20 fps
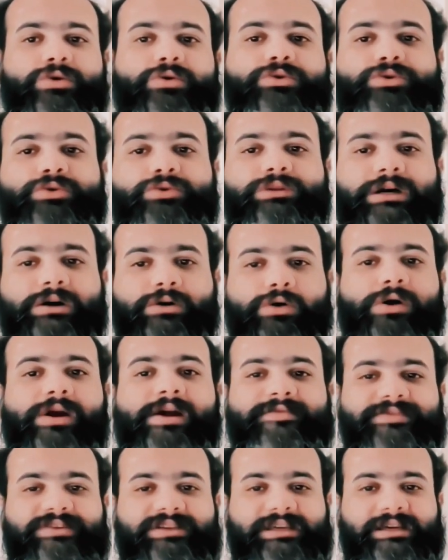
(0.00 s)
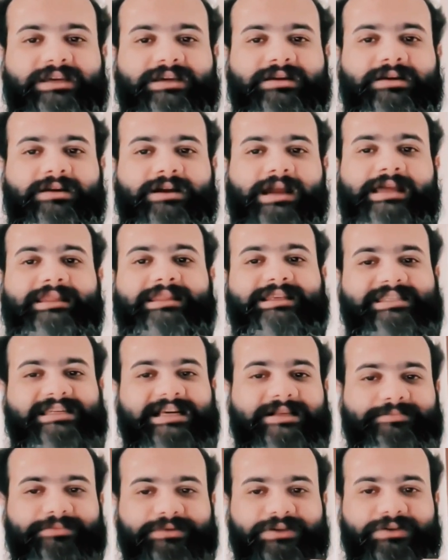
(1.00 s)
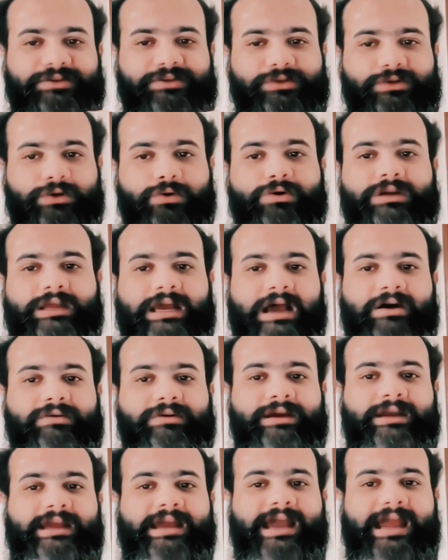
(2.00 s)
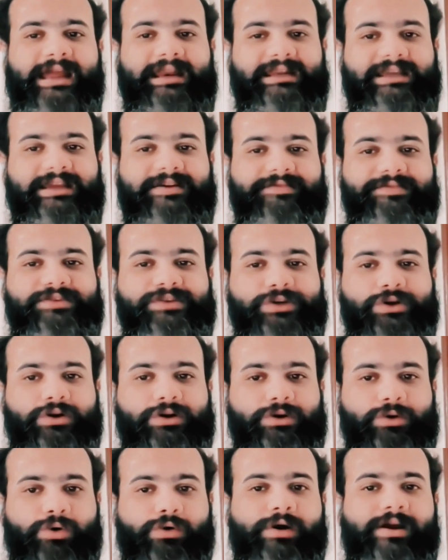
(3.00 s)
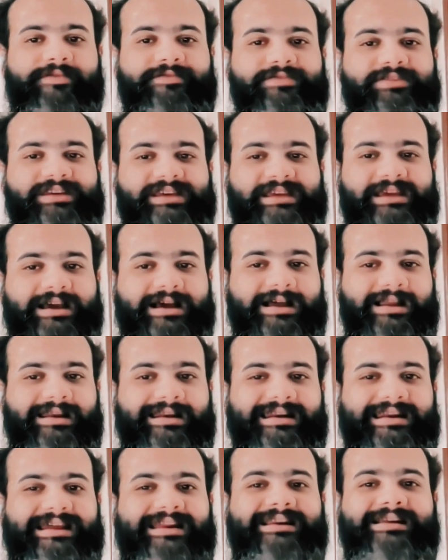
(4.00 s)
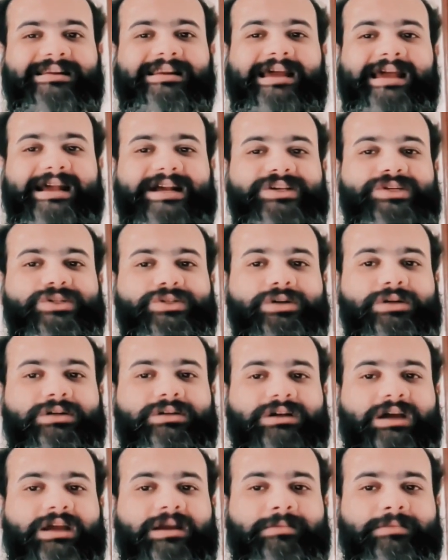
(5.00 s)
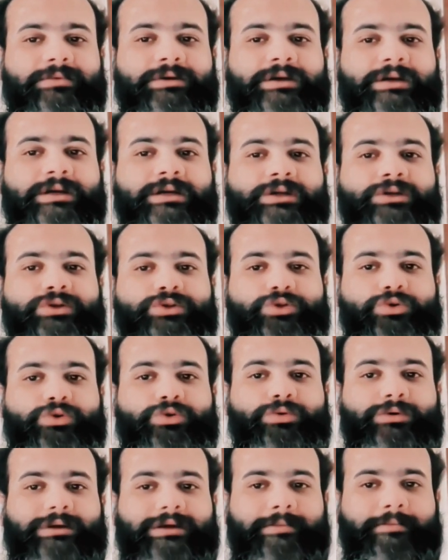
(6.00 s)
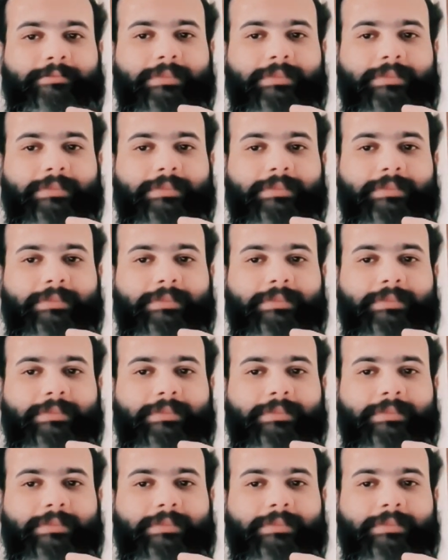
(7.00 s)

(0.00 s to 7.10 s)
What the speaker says: go to the OFC. This helps you slow down and gives your OFC a little extra time to